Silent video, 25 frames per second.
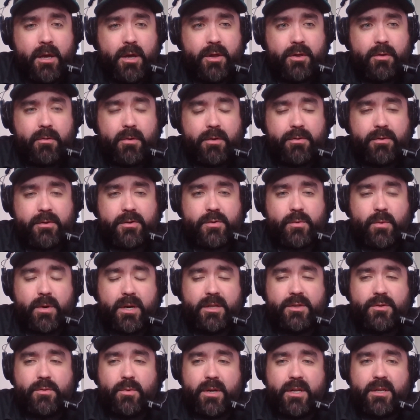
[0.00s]
throughout the twenty
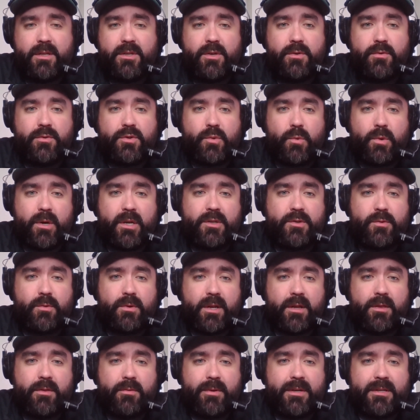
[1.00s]
twenty-two twenty
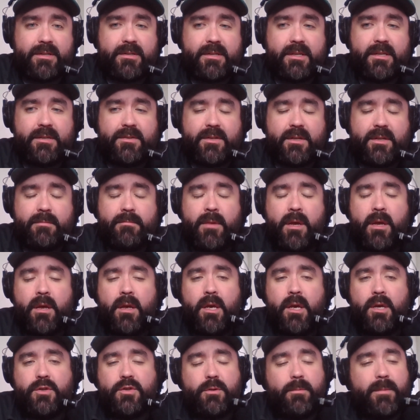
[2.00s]
twenty-three season.
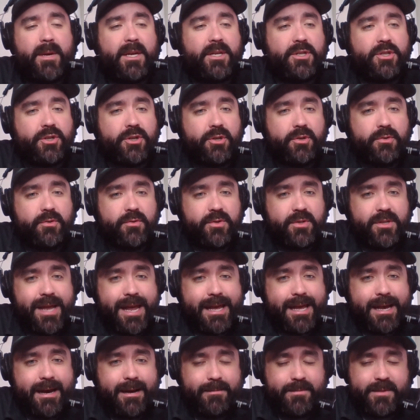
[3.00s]
So make sure you
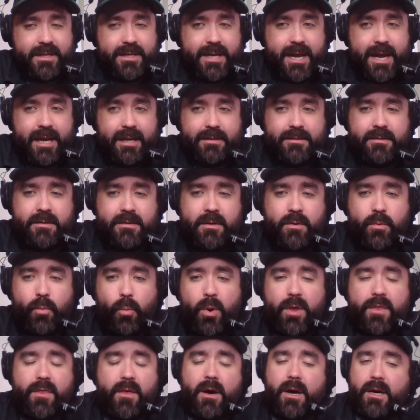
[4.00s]
stay up to date
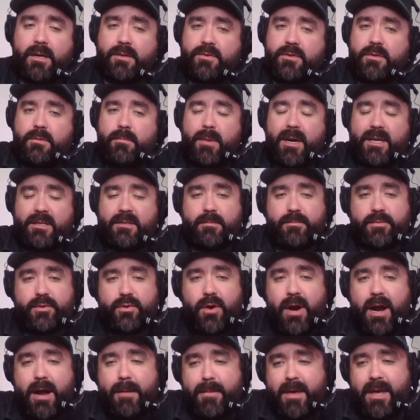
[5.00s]
with us by
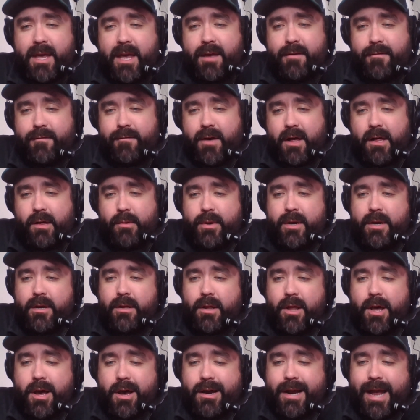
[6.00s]
subscribing and following
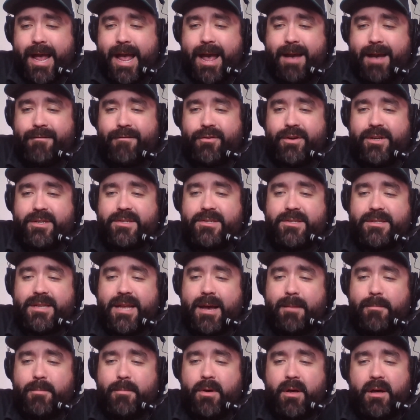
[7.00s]
along every
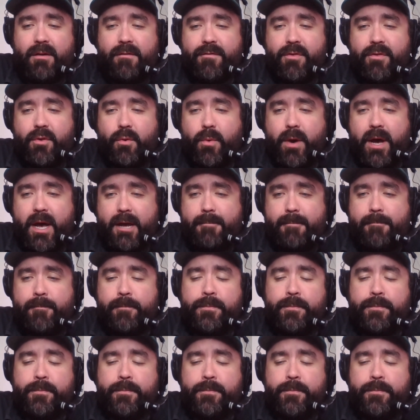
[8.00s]
step of the way.